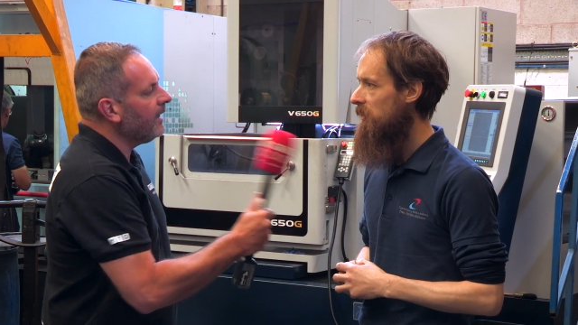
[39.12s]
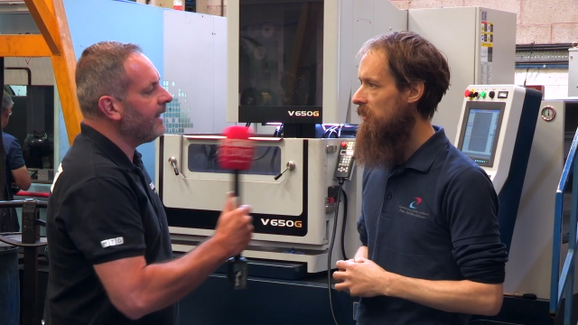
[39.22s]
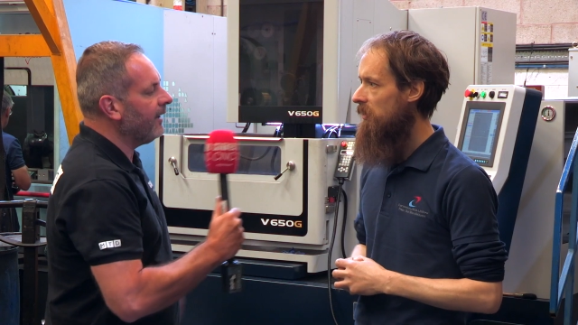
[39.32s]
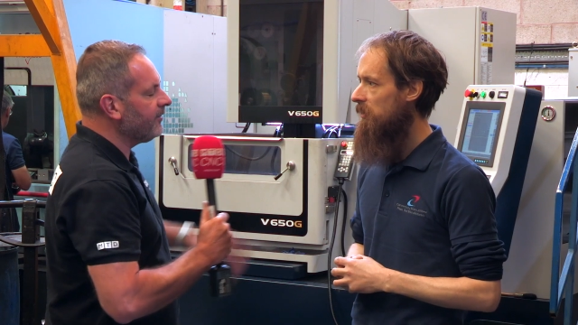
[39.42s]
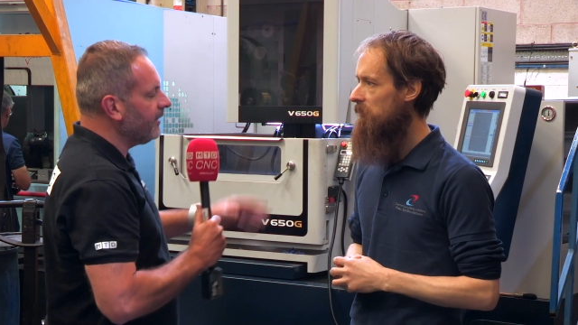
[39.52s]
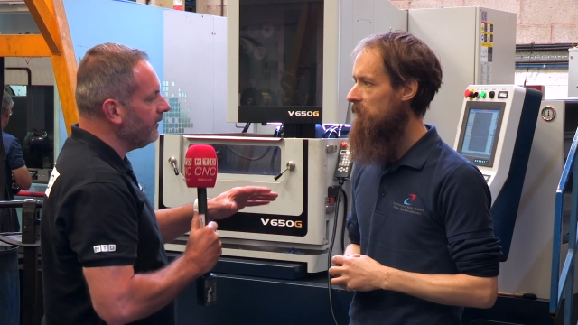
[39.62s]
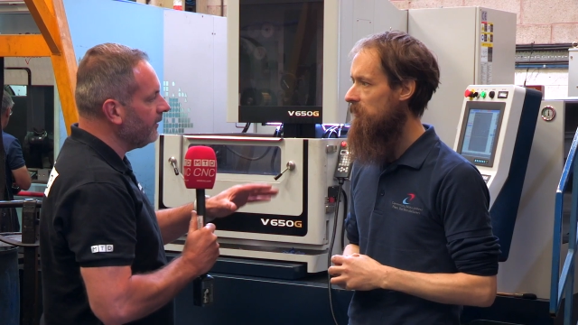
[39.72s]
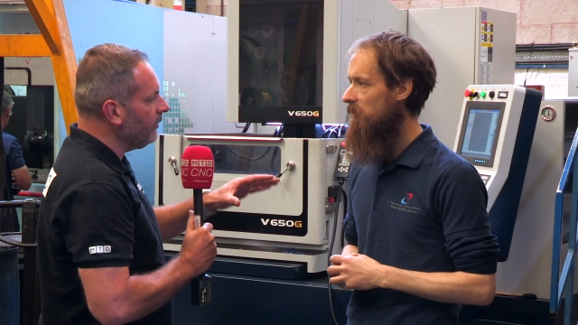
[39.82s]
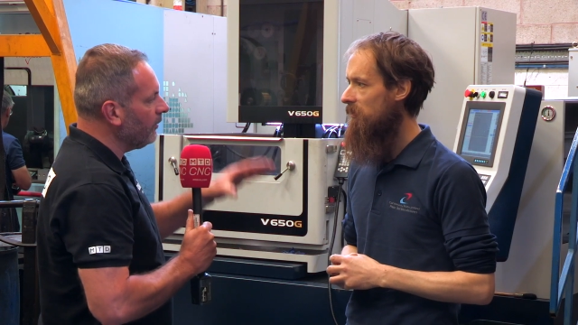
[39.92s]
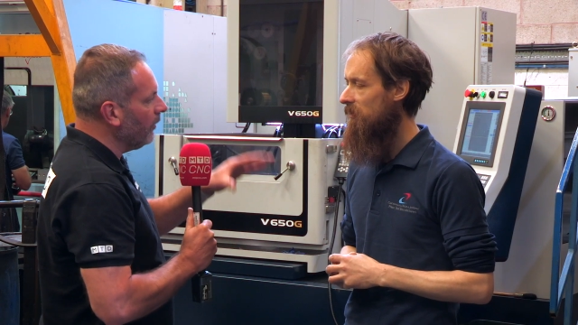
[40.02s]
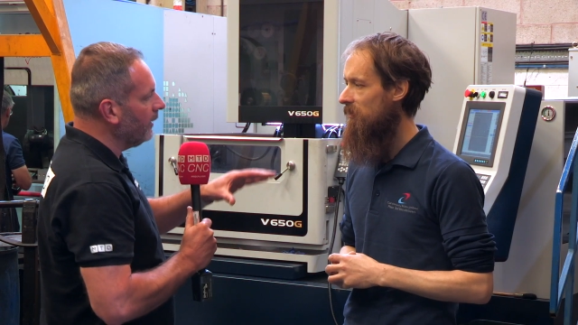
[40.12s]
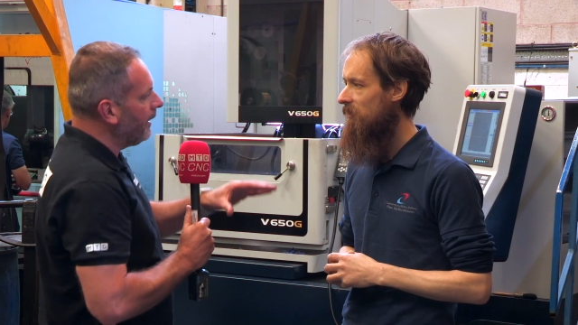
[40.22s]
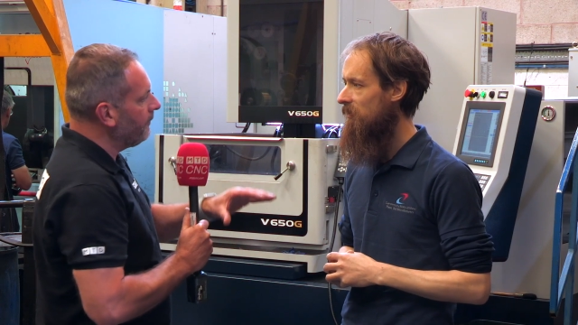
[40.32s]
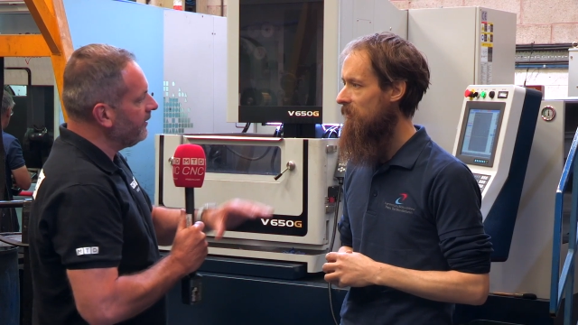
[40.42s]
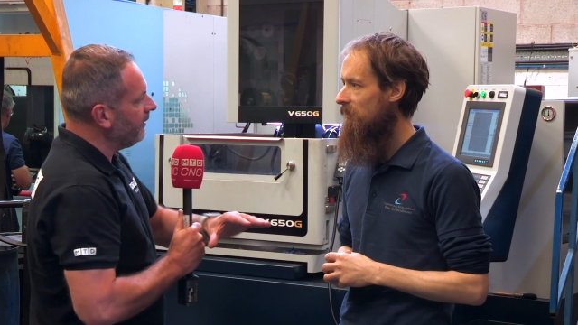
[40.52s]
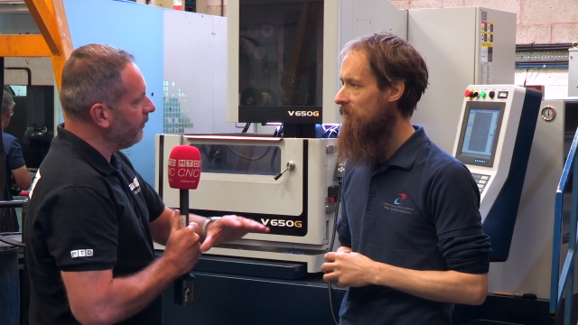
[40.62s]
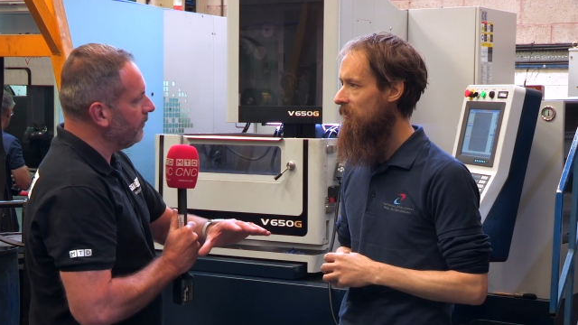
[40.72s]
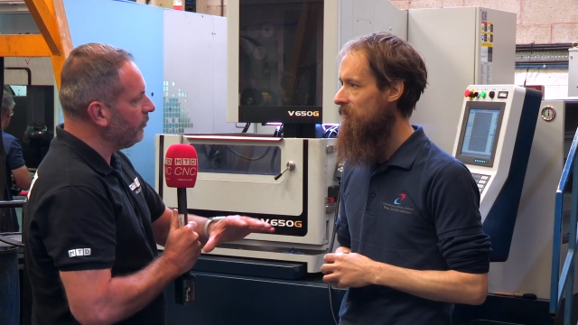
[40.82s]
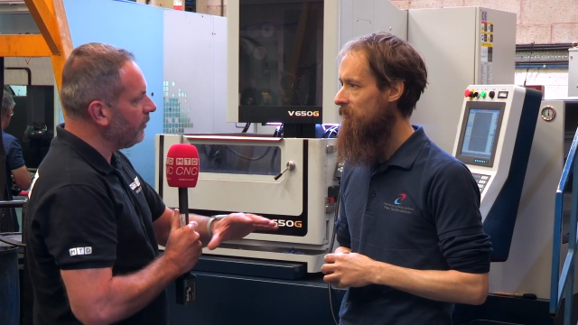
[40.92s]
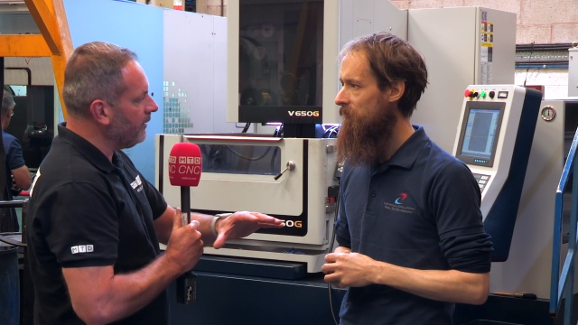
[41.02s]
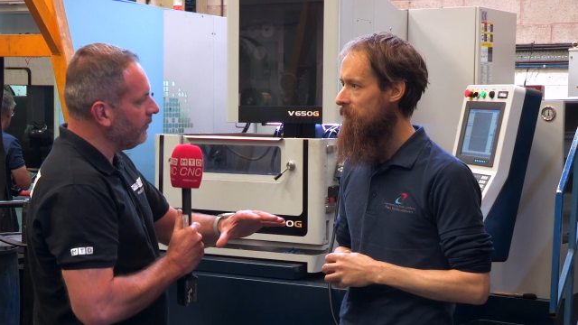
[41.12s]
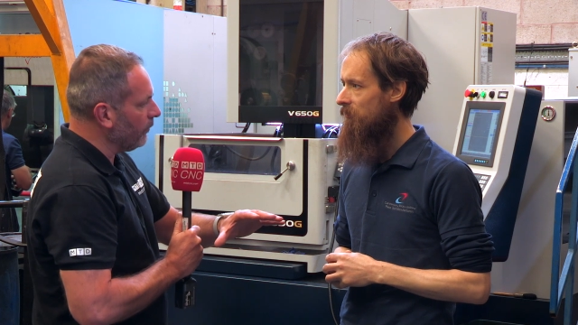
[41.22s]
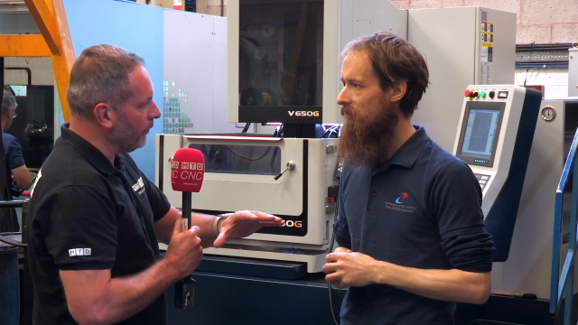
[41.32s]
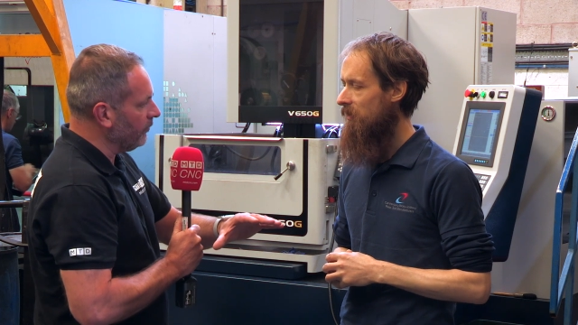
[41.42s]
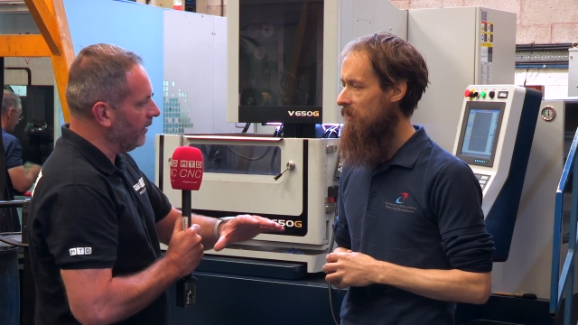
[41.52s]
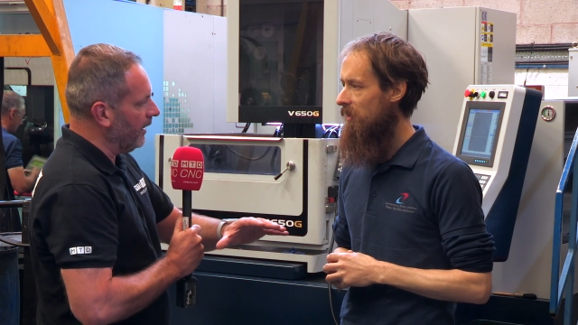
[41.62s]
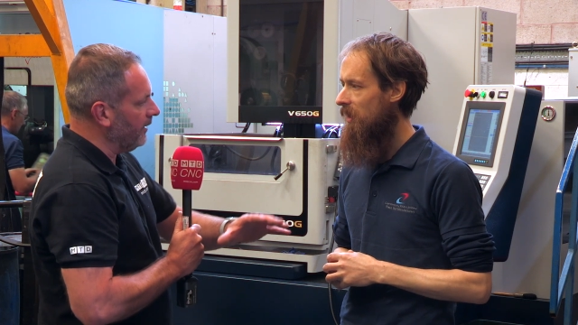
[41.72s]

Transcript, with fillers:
Speaker 1: Now I see that you've got a number of different machine tools here.